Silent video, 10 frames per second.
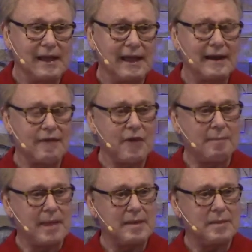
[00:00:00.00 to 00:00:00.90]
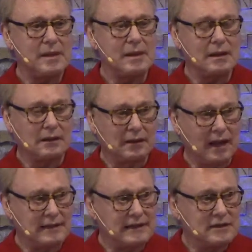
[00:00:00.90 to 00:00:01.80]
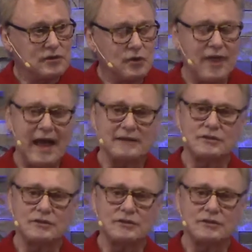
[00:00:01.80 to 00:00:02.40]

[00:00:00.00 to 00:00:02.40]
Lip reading: And I thought, maybe I need to do that.